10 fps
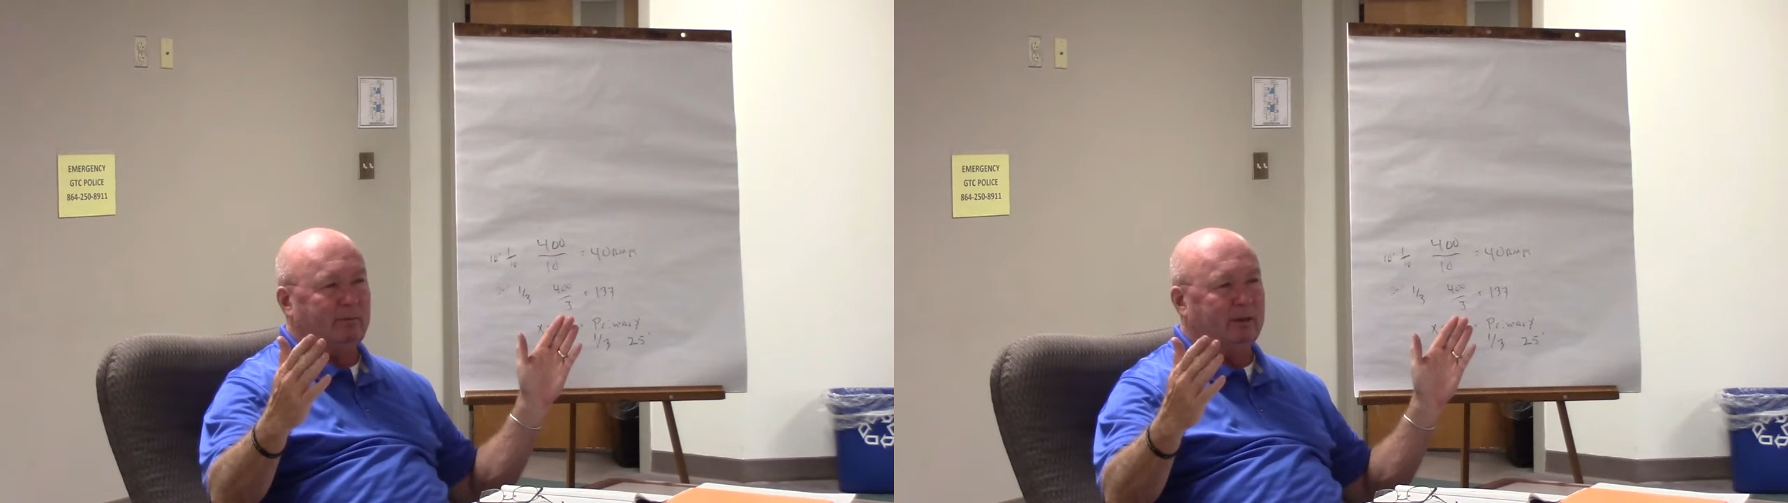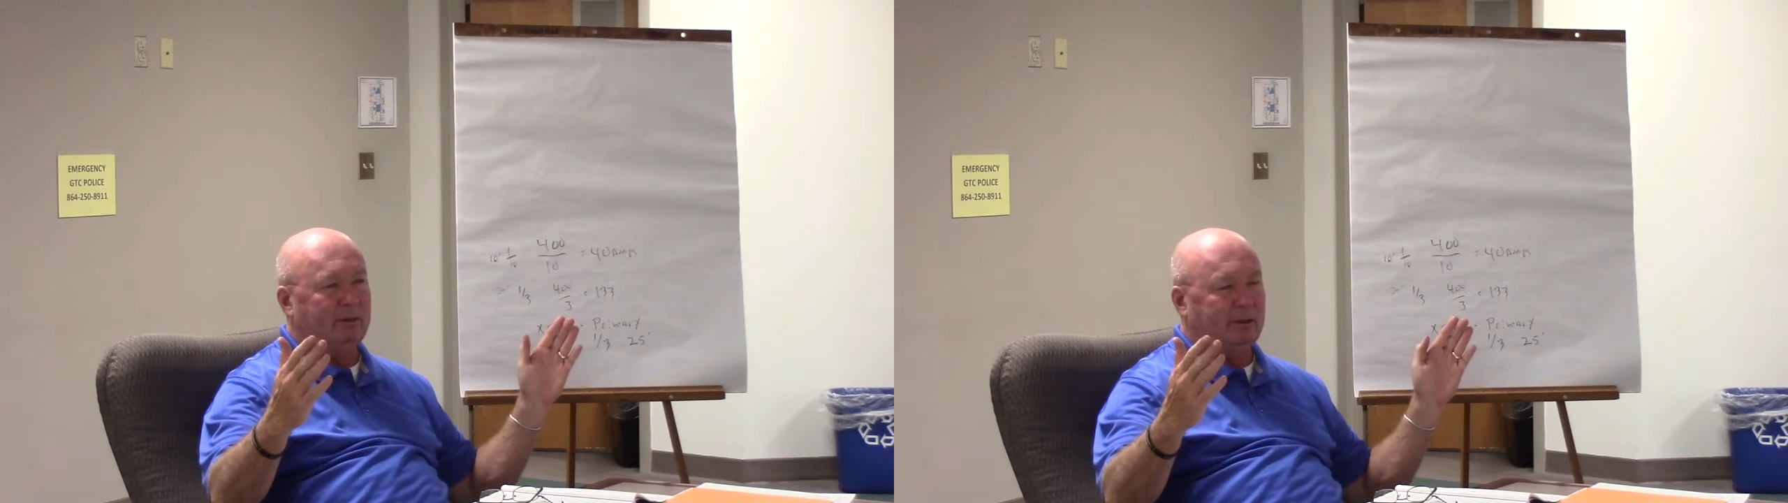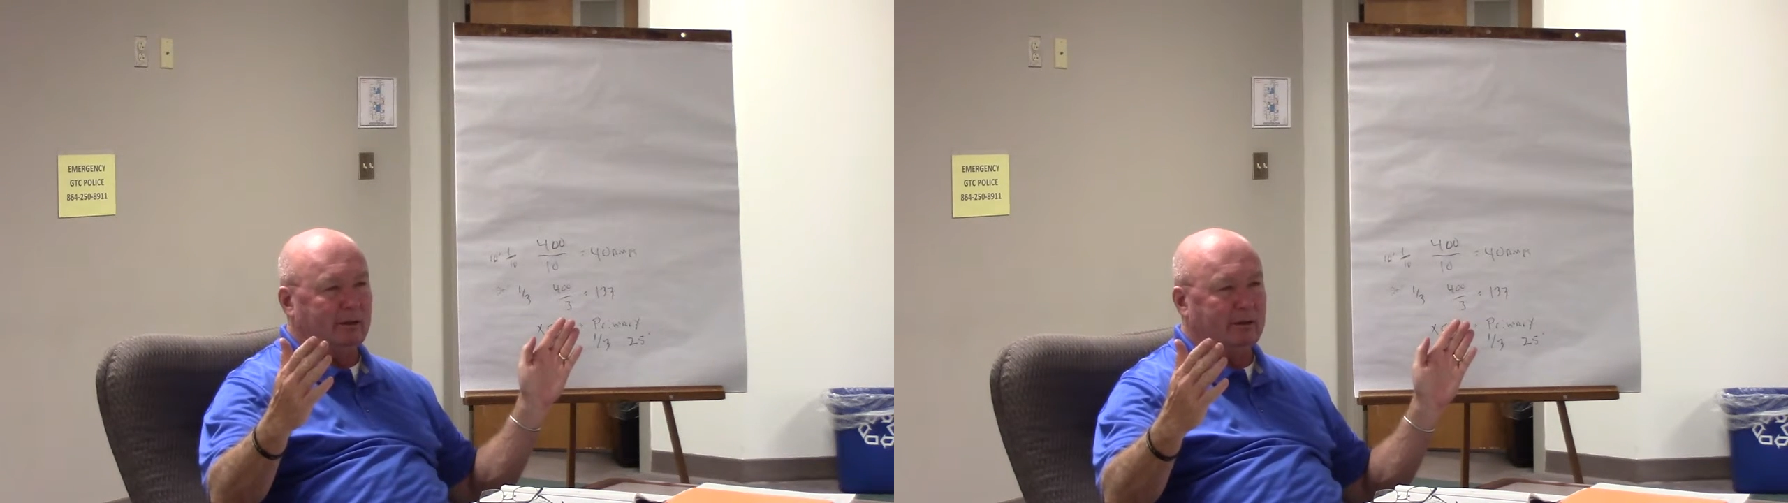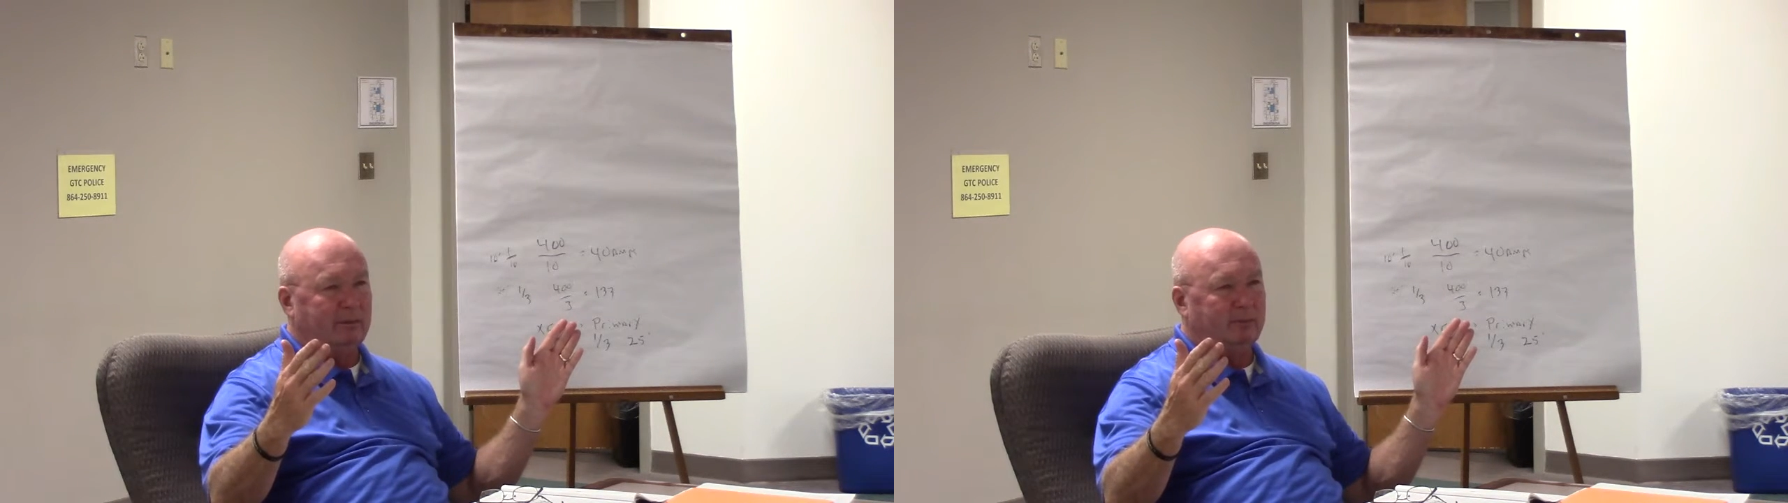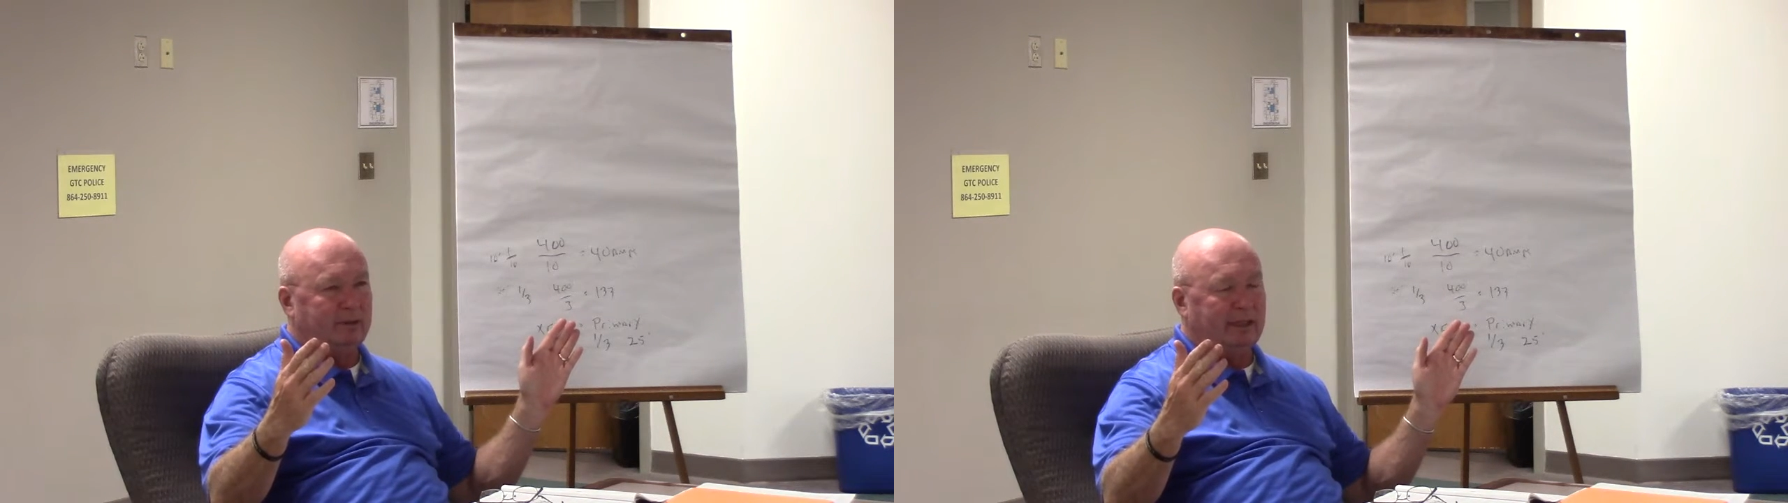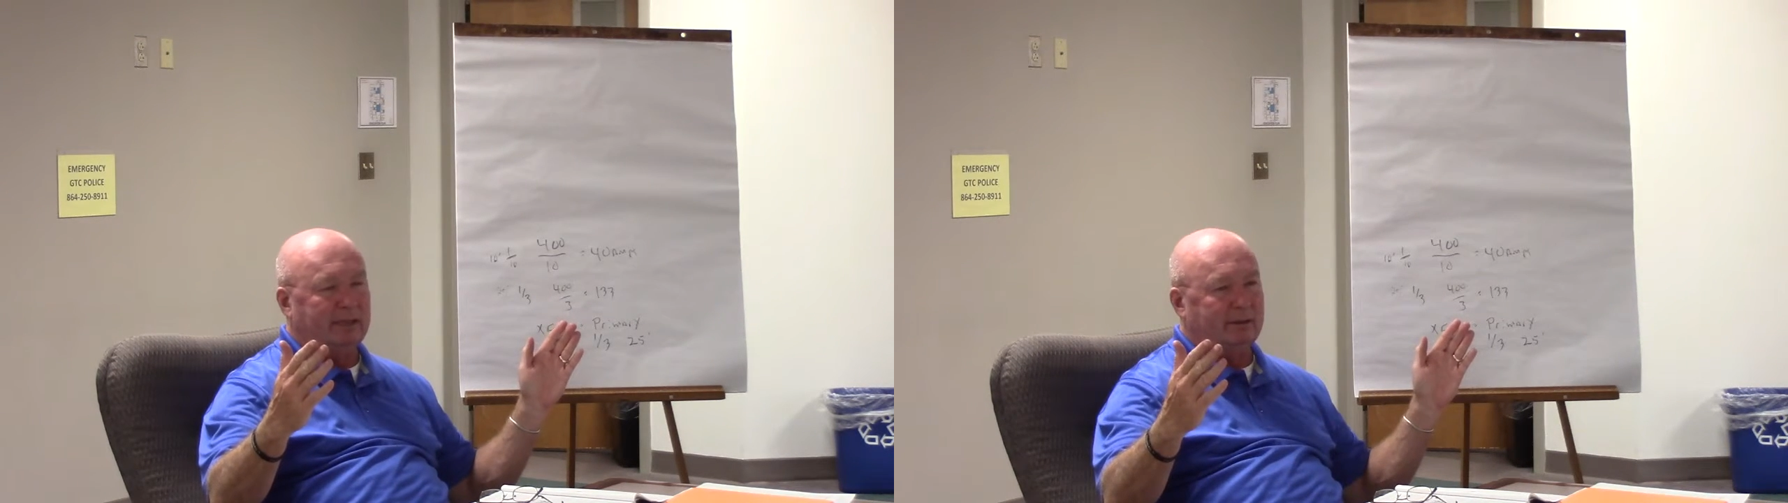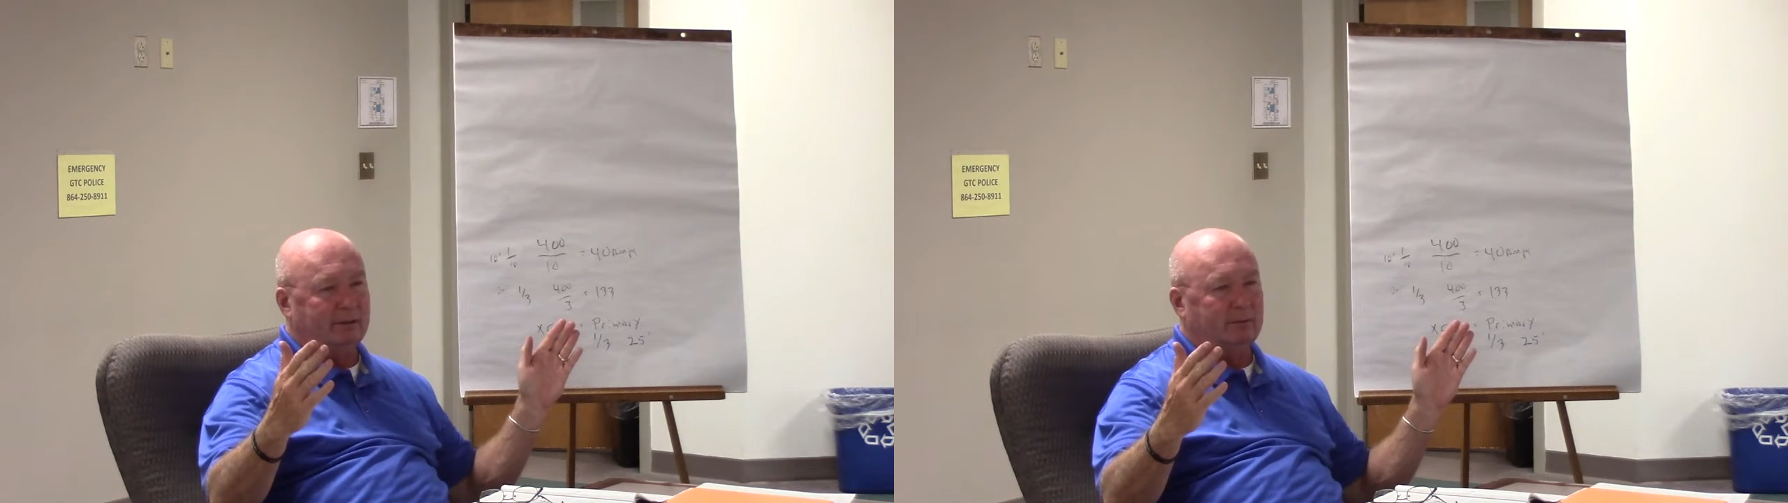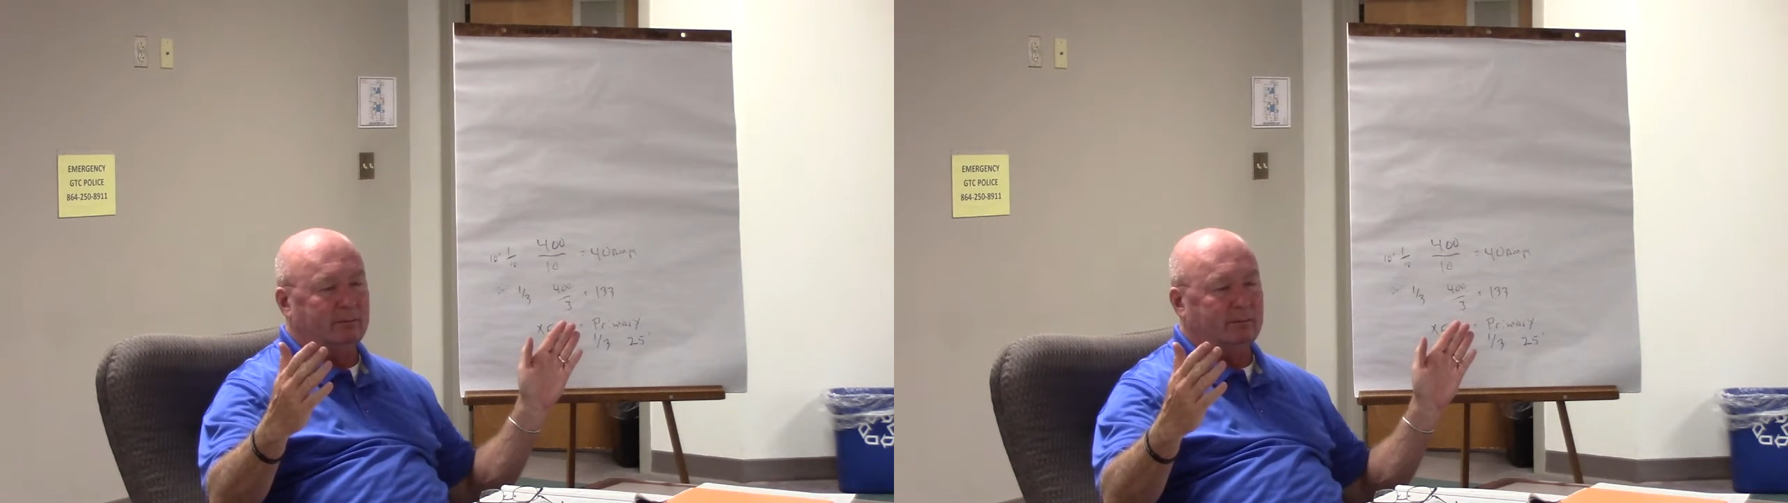building that are unprotected.